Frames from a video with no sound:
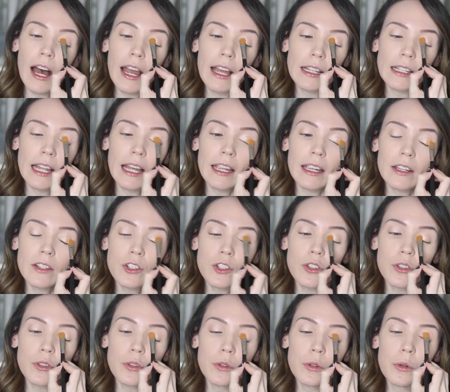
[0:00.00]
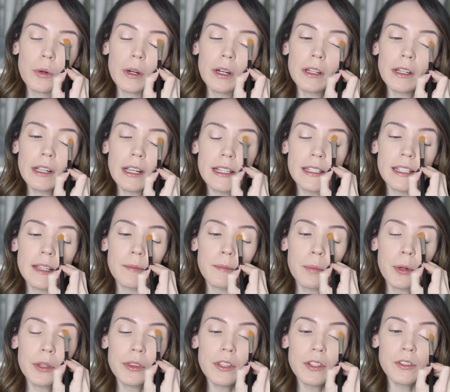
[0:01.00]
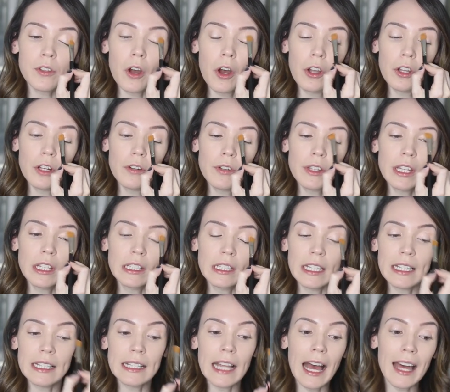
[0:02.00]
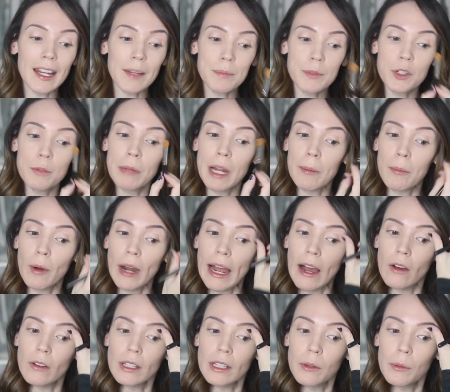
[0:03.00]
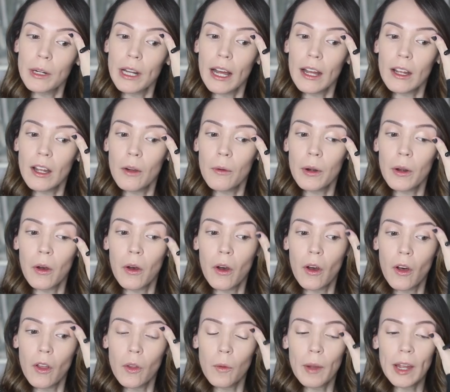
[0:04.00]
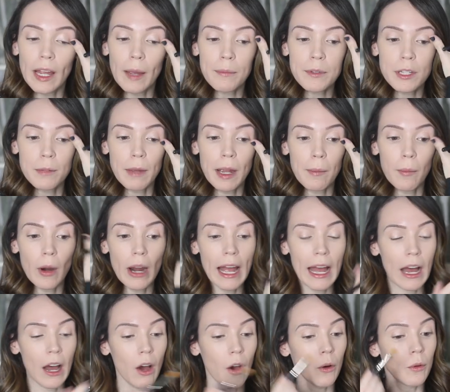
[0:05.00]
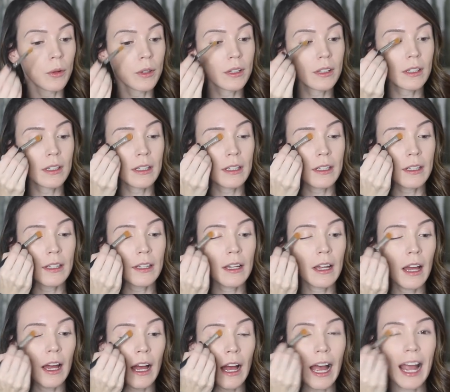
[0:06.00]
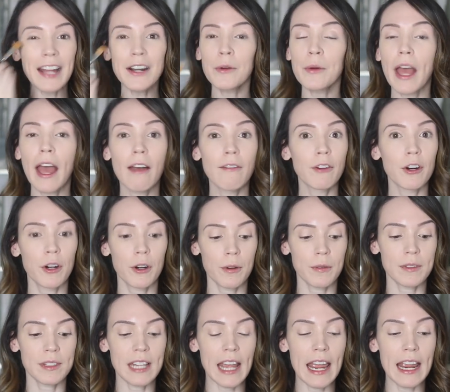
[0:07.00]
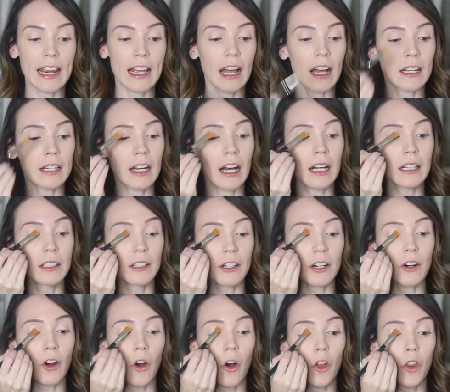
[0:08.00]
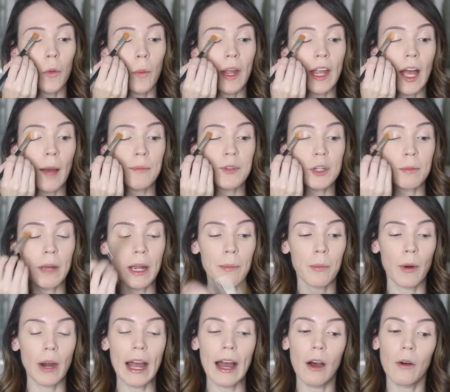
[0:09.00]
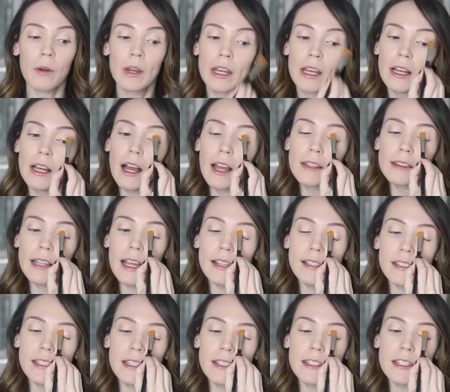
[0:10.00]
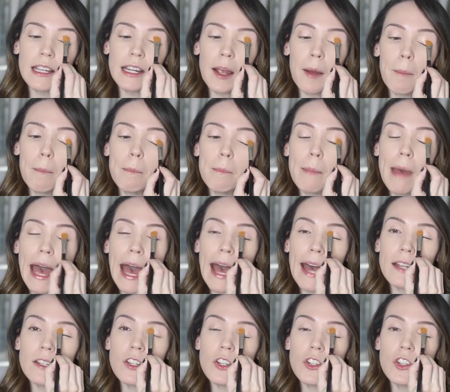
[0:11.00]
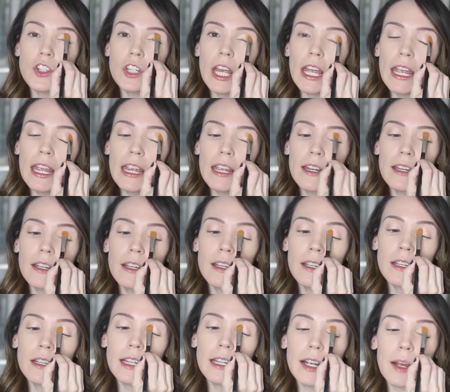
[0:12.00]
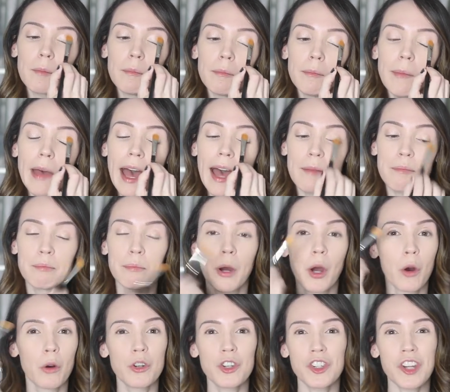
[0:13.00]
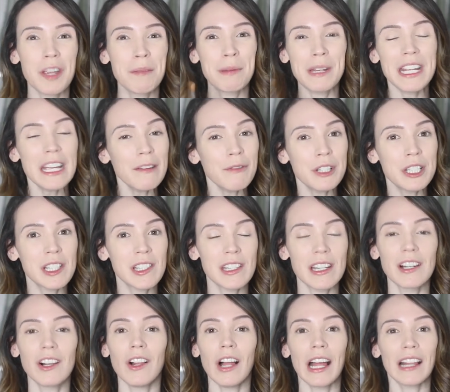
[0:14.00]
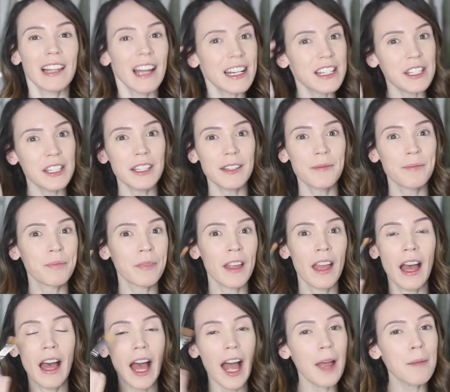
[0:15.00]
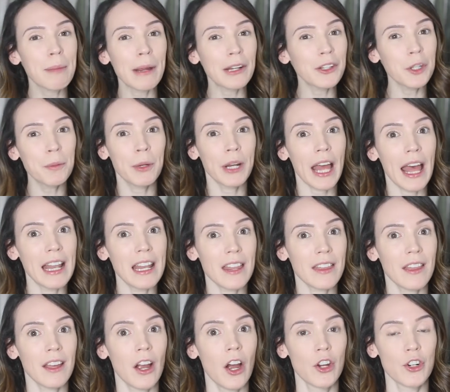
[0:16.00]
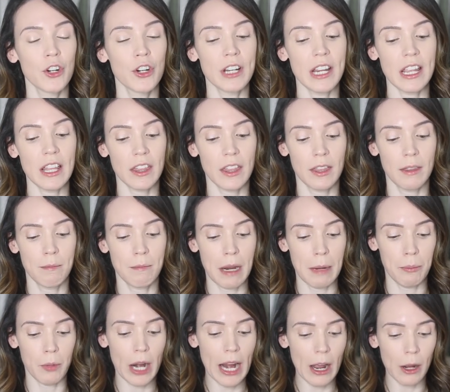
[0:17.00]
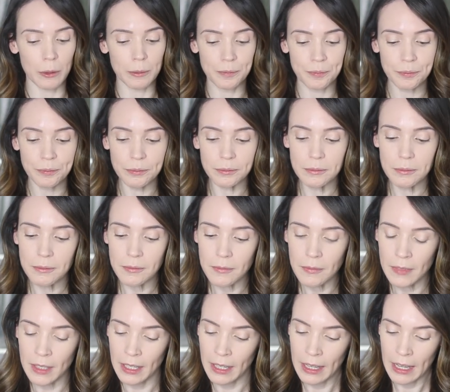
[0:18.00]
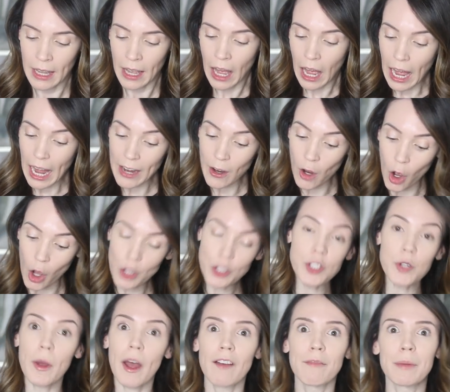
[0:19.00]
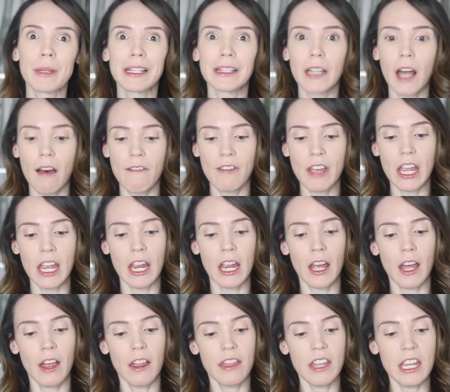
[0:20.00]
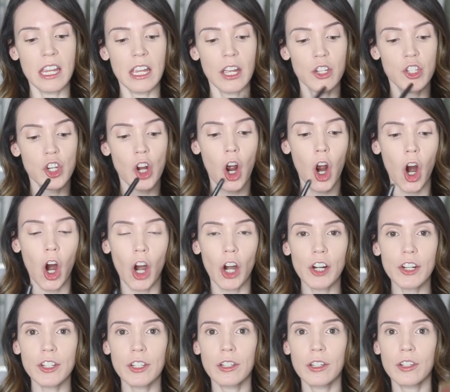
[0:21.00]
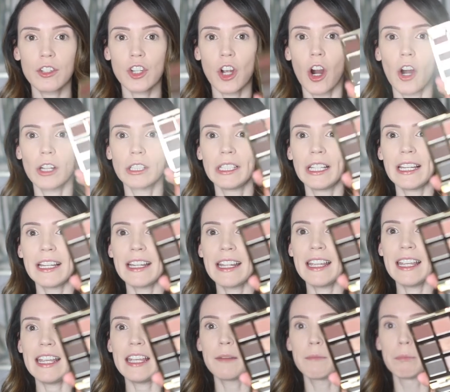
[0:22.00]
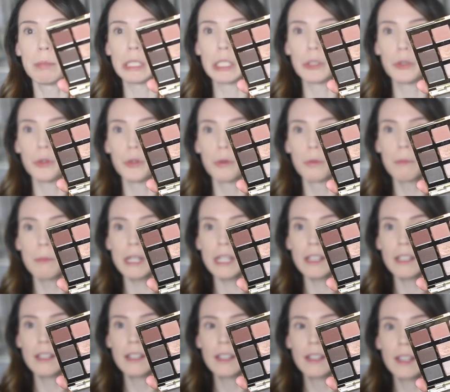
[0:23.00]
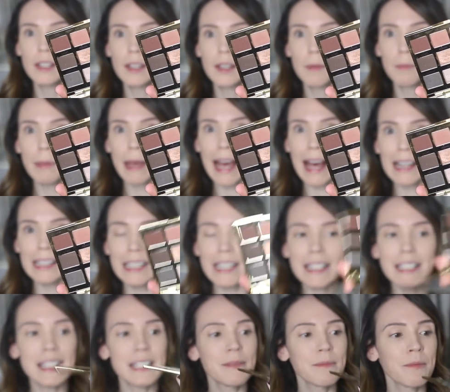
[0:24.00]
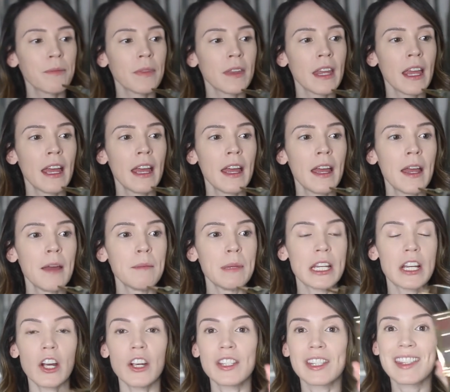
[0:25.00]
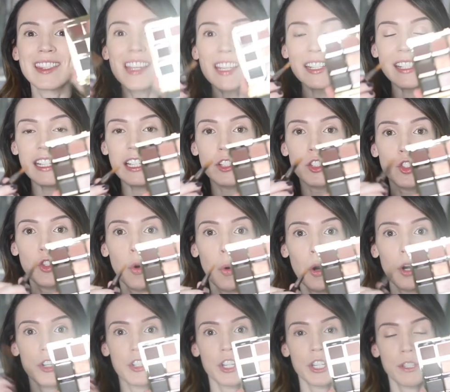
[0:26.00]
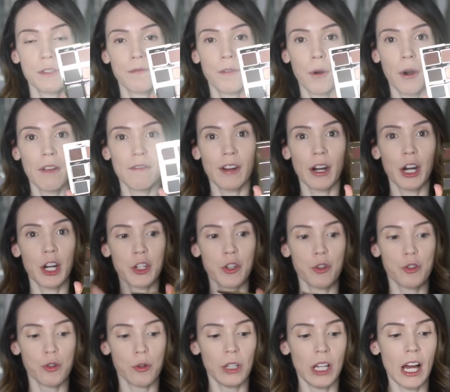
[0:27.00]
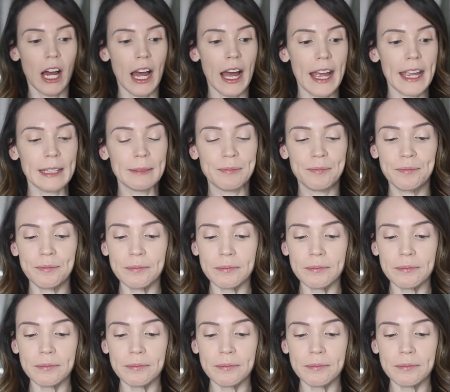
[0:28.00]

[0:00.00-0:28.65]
I like to, like I said, put this all over the lid, not up to my brow. Like, we're not going all the way up to my brow. I don't ever take a color all the way up to my brow, unless it's like a matte shade, the matte bone shade, but even still, I like to, I barely put anything underneath my brow. I also have been loving the Tarte, Tartlet in Bloom palette, because this is gorgeous for a very neutral eye.